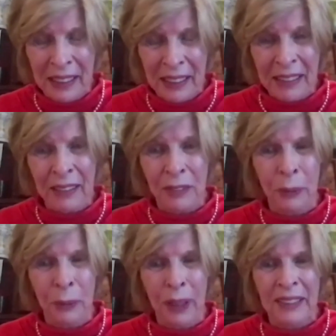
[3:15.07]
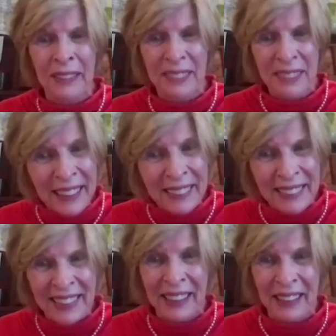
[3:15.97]
in
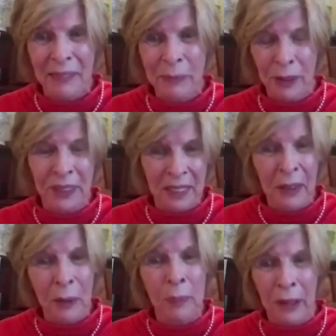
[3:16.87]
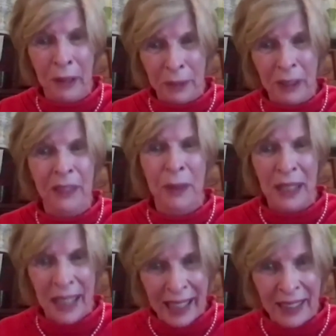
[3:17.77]
2016, President Obama
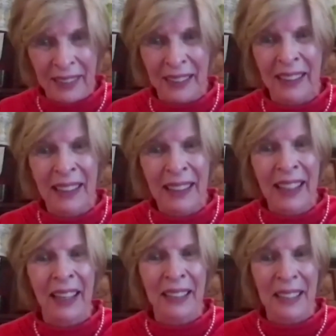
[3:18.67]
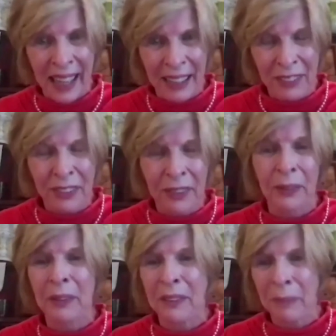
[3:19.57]
created
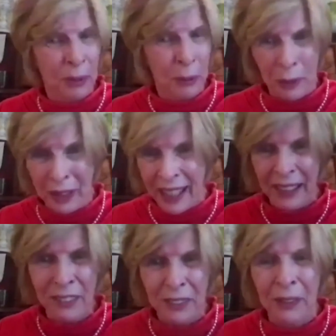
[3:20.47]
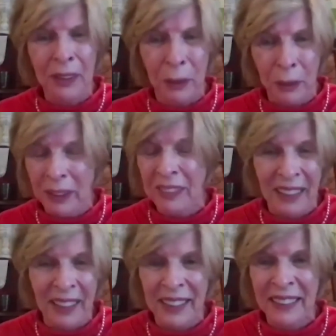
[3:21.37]
through a national law,
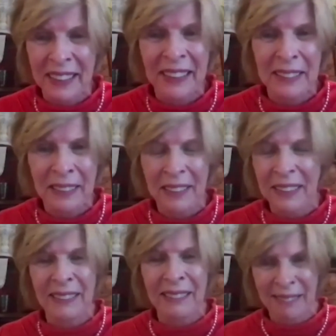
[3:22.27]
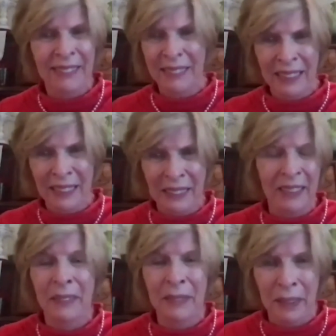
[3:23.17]
signed it into
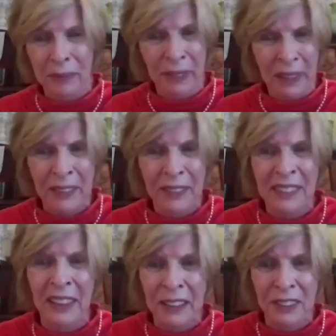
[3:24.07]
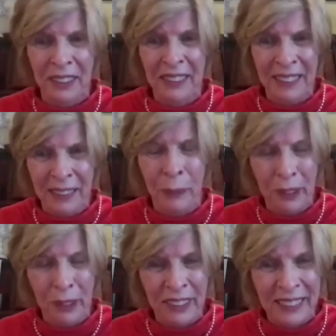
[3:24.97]
the legislation in
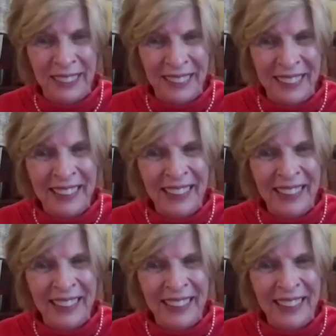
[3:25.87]
Washington,